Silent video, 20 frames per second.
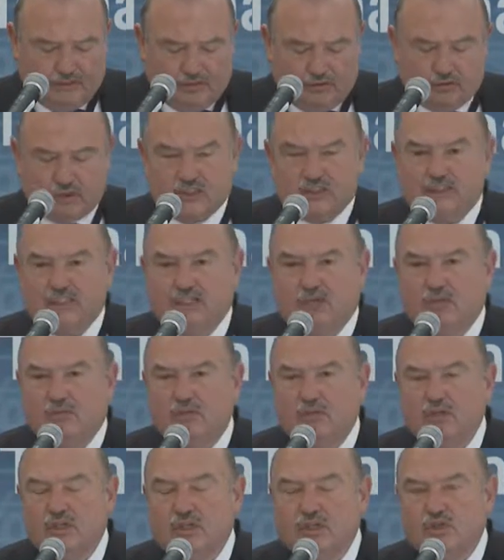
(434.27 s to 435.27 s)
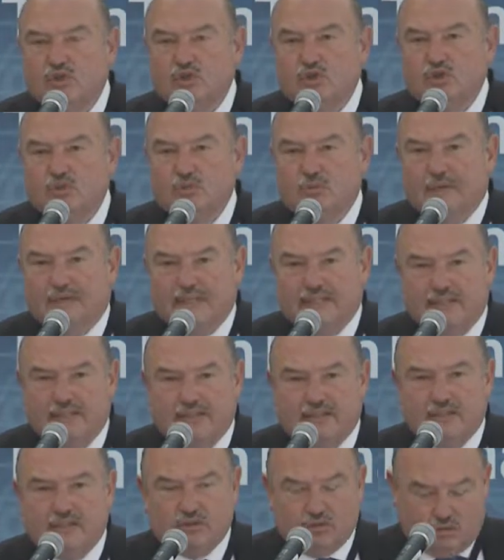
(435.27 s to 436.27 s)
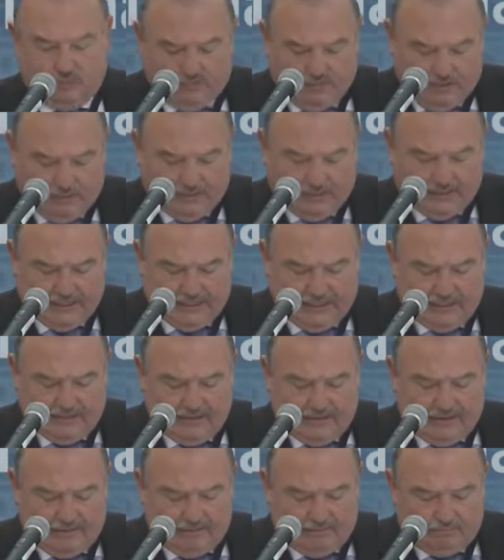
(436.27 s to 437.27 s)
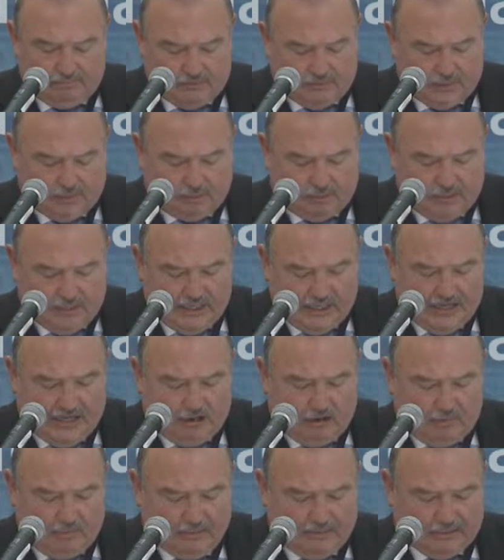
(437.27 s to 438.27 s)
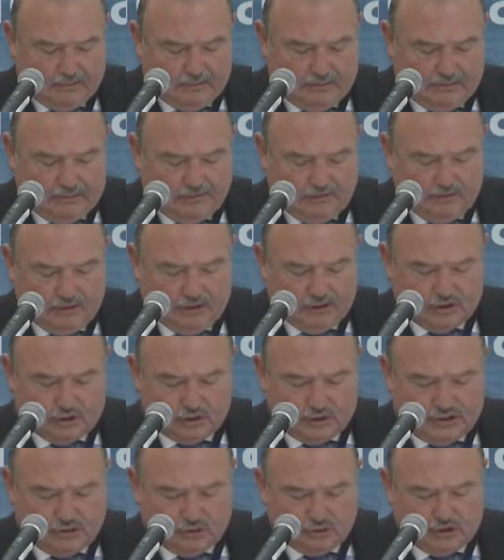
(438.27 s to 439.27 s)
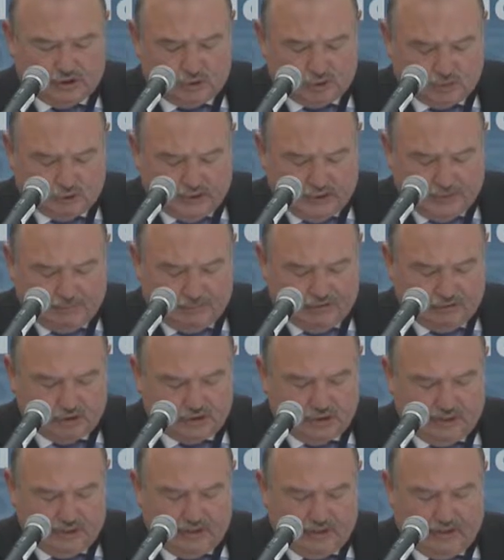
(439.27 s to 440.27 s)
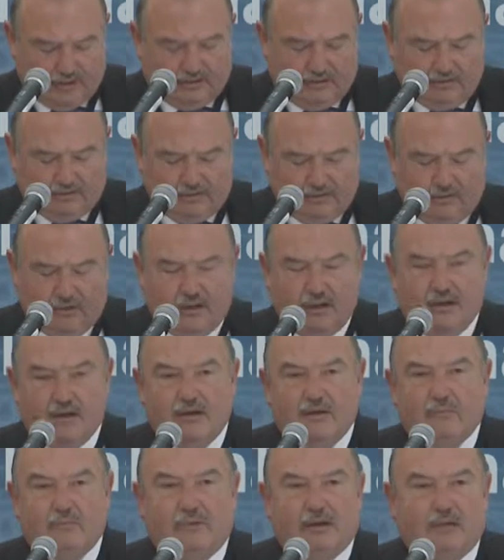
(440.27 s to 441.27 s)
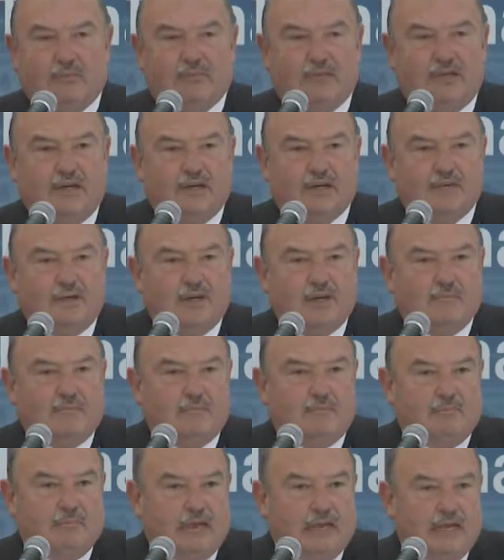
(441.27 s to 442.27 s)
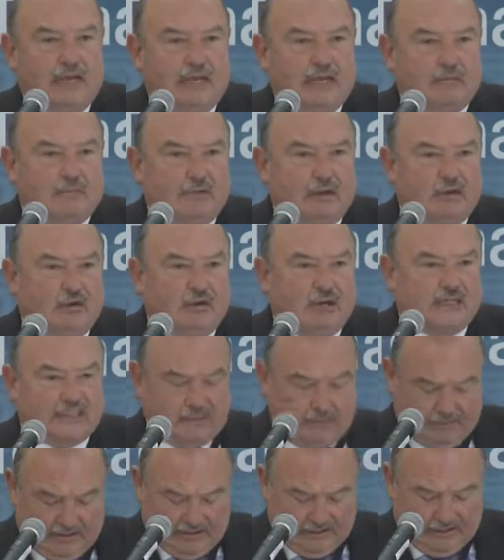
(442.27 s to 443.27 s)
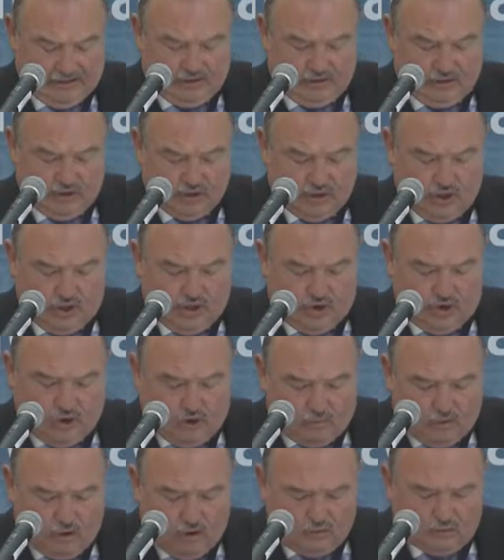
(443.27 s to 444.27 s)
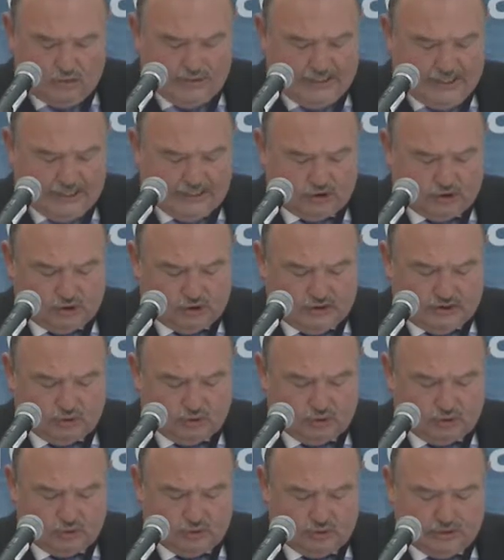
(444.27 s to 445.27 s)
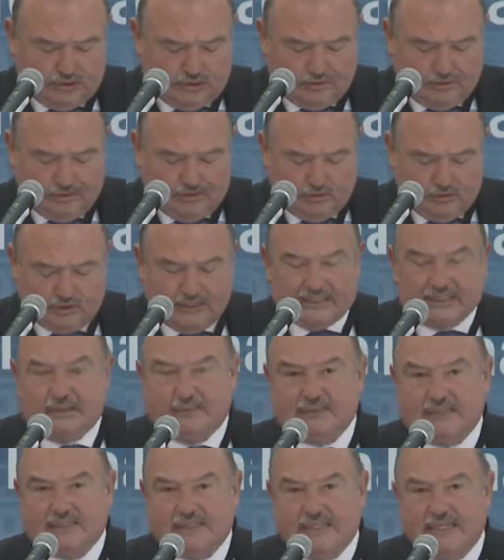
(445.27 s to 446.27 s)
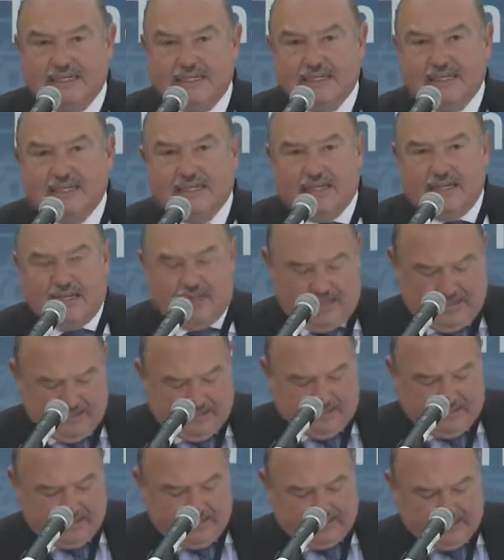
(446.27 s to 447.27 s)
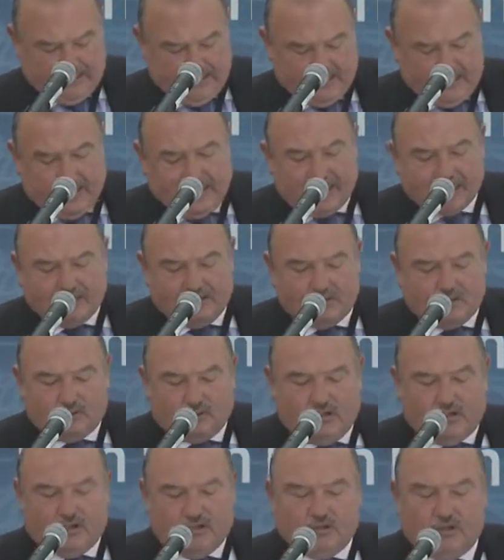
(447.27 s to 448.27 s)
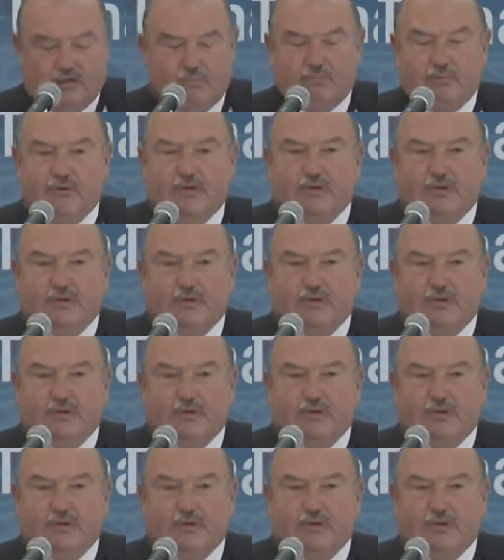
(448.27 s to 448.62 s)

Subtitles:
creating compartments for this data to obtain improvements, how to communicate this through different visualization techniques, such as tools, what formats we need to use fundamentally for